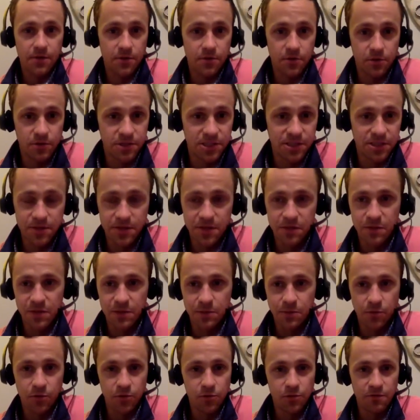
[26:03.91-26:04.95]
the nurse, some of these
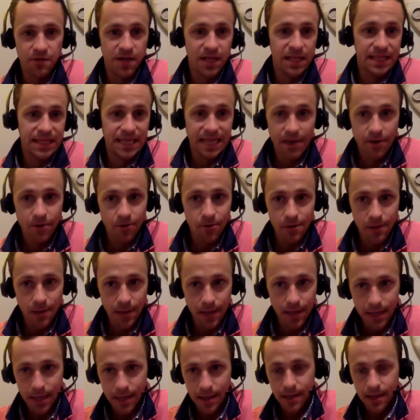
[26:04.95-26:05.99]
people do it
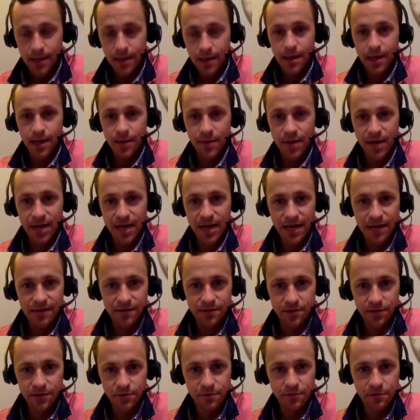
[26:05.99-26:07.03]
voluntarily. I mean, I had
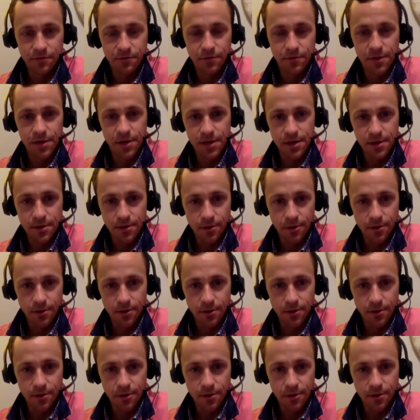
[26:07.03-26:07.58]
to do it for a year